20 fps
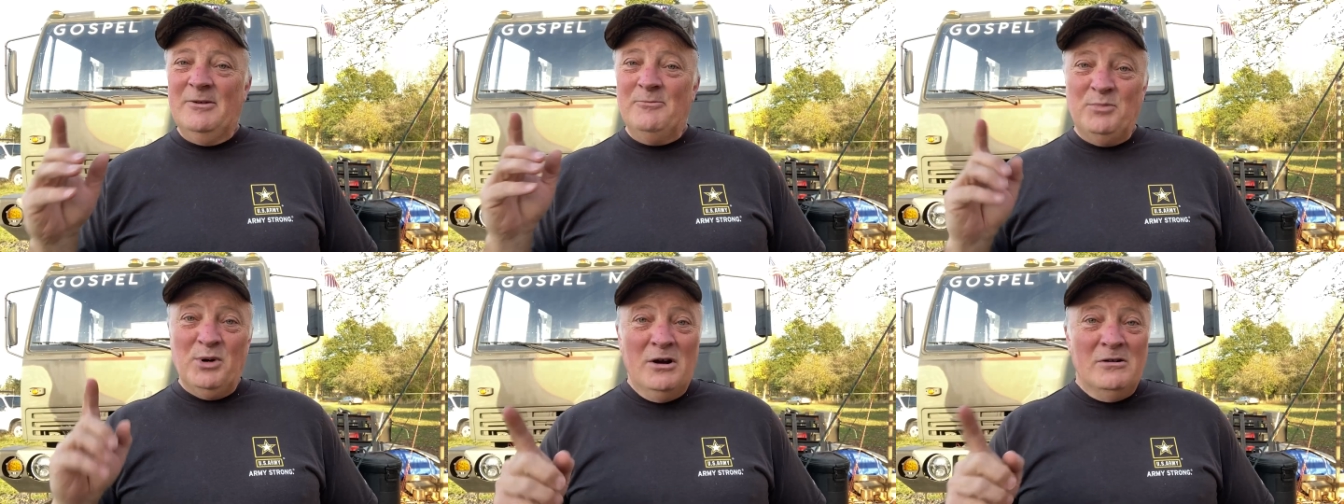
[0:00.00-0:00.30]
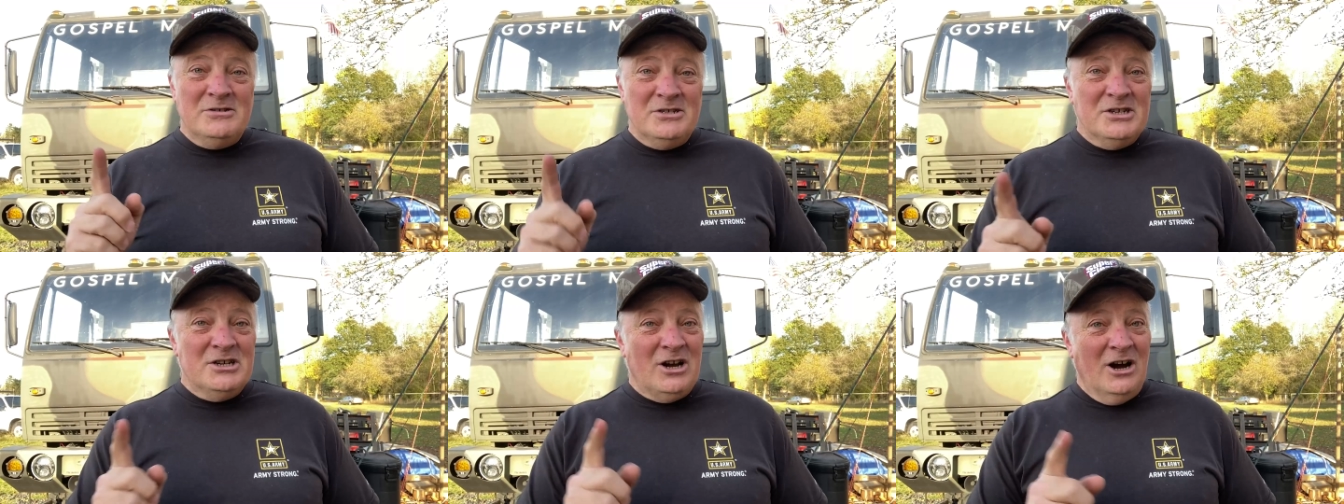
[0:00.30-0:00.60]

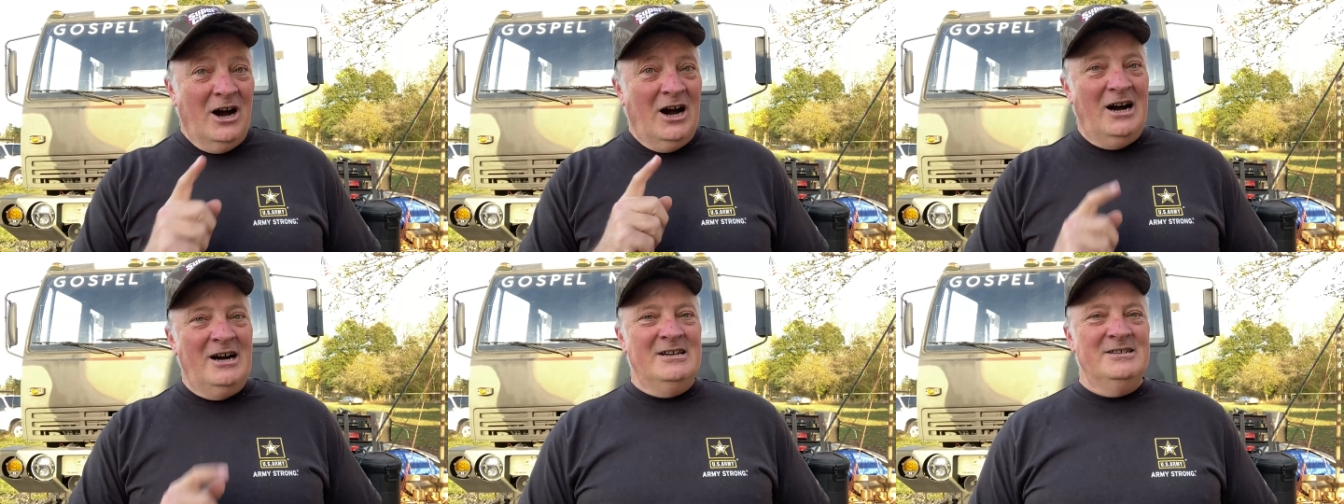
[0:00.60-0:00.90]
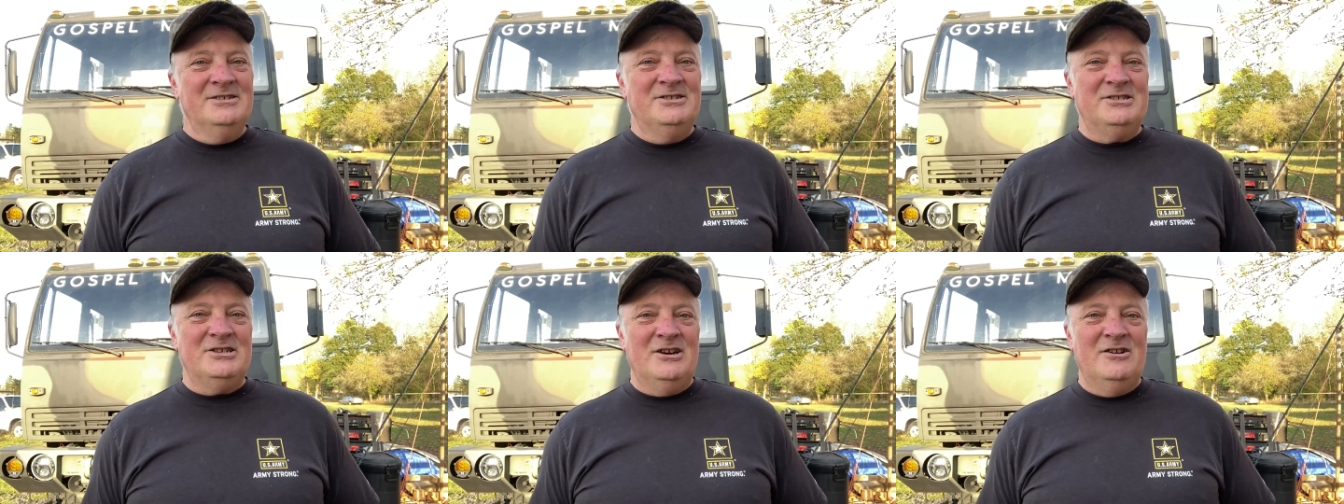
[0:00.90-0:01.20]
Pros and
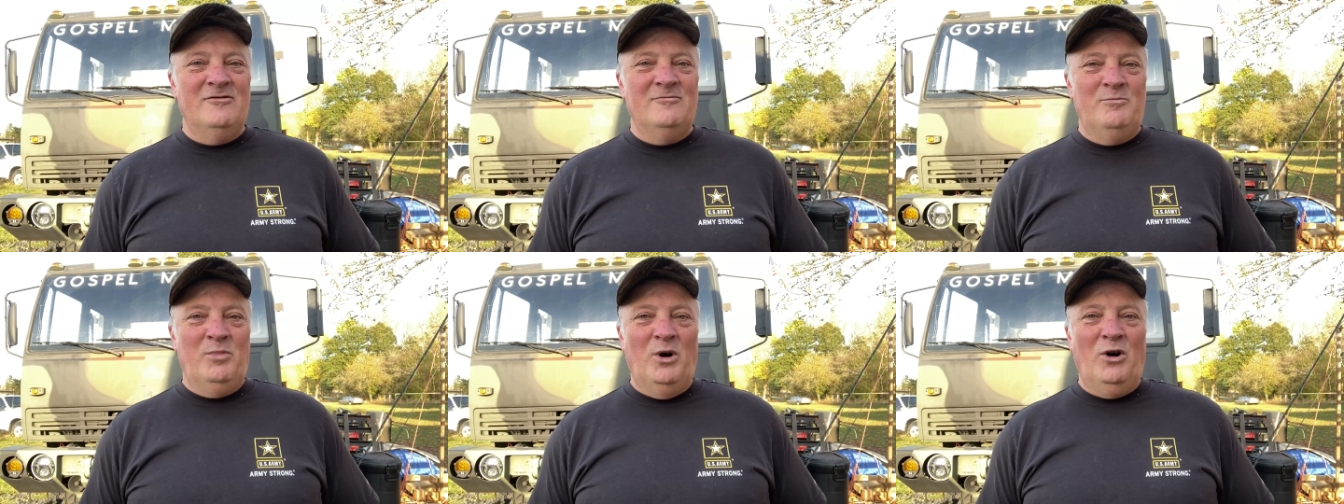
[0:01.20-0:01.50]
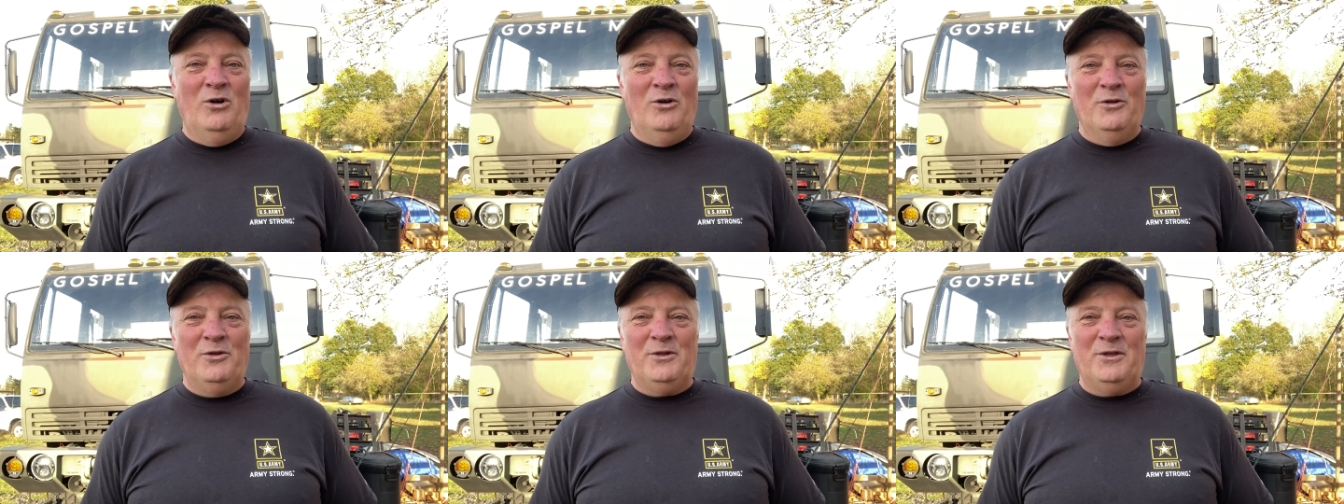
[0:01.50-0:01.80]
cons of
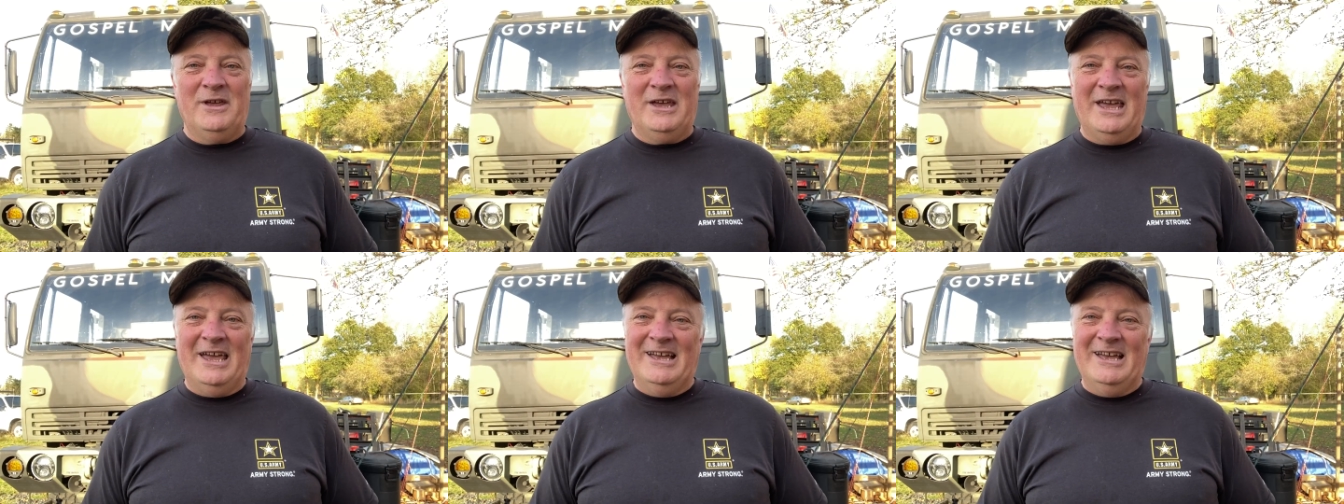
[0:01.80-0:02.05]
both.